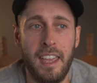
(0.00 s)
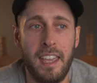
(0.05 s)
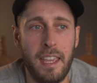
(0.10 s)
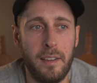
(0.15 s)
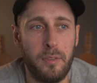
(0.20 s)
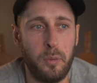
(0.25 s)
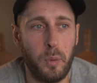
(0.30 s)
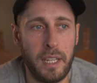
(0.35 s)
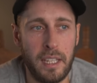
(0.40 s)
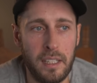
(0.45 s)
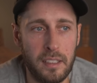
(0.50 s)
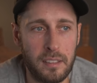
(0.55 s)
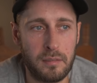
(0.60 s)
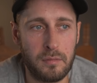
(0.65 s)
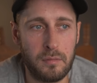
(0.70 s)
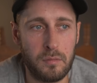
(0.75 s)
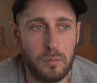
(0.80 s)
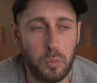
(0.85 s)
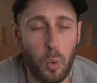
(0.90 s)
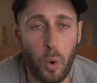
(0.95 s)
If we
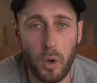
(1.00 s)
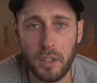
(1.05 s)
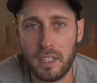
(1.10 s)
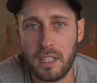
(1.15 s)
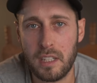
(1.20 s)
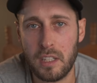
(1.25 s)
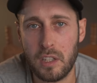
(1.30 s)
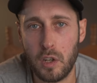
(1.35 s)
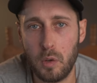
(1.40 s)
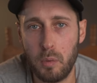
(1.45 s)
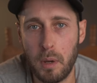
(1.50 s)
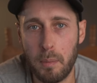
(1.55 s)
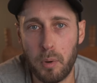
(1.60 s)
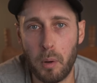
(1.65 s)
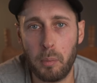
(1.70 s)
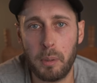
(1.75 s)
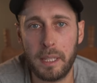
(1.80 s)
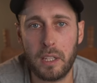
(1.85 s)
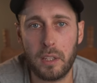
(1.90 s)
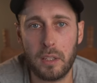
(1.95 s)
had wanted to, we
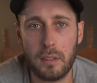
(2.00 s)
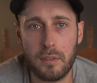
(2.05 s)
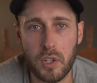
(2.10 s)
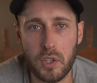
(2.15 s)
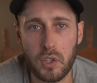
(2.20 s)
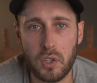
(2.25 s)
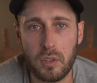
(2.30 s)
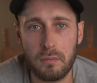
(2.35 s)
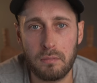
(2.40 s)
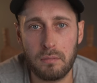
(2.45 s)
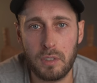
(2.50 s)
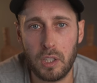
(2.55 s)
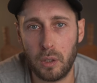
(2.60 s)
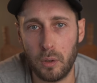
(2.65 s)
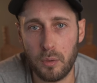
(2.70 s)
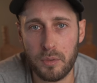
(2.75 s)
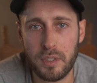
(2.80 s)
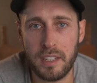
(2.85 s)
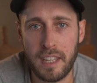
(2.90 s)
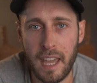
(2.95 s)
probably could have just
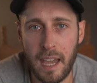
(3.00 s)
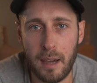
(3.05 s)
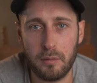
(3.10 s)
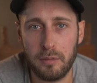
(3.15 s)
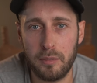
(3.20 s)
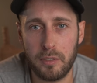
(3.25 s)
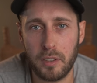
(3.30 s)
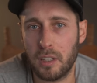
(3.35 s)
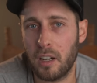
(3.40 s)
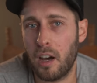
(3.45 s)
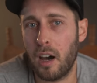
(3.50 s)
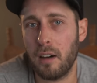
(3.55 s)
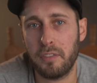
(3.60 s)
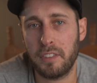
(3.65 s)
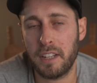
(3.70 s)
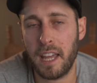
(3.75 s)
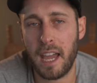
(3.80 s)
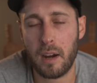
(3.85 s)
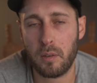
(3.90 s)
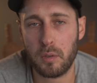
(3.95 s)
closed it down for
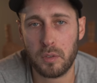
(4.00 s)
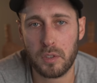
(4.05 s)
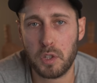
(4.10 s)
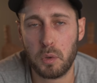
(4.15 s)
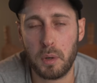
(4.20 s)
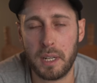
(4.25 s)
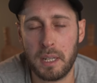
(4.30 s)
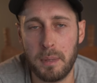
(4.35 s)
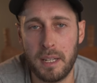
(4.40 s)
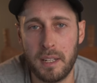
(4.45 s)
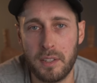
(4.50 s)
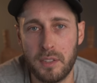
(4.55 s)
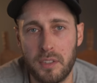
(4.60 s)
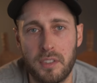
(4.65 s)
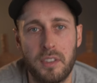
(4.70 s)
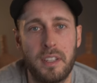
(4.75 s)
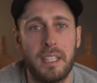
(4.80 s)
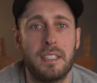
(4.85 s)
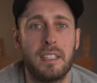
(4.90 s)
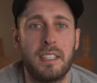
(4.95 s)
half an hour or 20 minutes
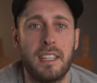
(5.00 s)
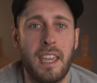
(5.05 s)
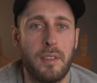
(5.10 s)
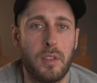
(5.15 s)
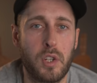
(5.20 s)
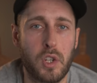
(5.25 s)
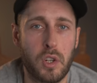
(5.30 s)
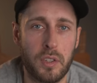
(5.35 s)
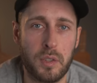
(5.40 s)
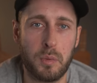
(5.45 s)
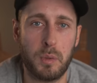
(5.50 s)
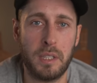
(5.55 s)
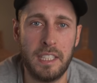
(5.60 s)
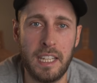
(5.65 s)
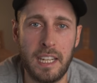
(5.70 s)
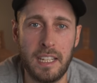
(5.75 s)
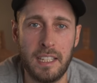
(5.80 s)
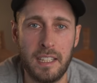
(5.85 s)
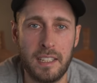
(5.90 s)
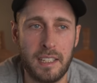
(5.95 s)
or something to get the shots we
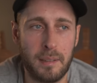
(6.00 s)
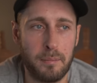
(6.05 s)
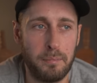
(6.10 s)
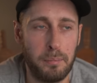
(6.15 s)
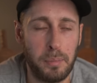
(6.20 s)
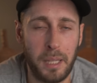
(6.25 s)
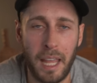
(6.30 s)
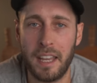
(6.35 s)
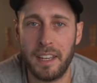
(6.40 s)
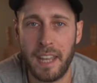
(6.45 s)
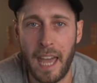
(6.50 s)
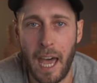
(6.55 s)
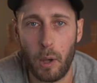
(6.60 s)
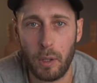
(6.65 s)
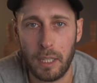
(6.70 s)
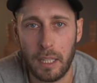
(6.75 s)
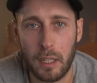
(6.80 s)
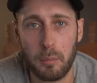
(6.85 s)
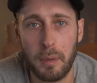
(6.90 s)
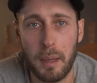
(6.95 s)
needed and planned
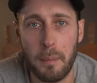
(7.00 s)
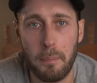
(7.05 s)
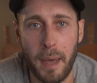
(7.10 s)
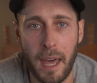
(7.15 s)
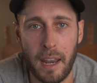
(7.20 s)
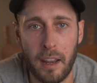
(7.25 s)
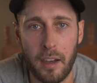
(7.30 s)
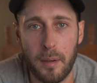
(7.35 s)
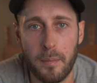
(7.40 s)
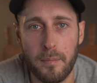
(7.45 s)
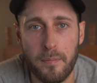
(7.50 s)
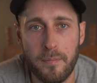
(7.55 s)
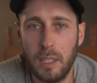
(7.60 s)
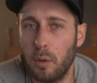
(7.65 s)
out a little bit better.